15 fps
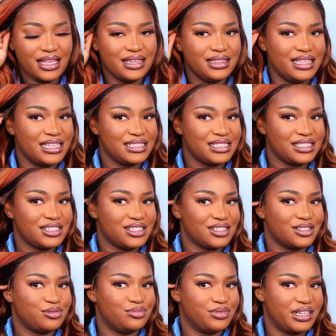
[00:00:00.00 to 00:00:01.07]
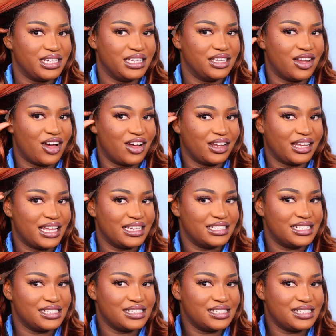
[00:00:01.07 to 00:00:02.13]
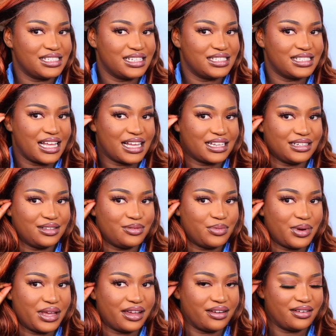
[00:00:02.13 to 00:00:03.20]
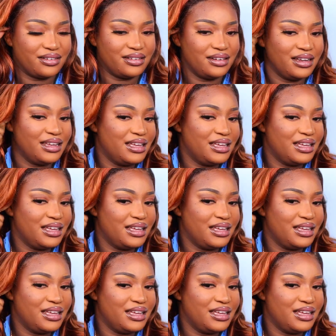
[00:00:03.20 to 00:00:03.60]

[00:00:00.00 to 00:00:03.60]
this is just really long. Like, this is exactly where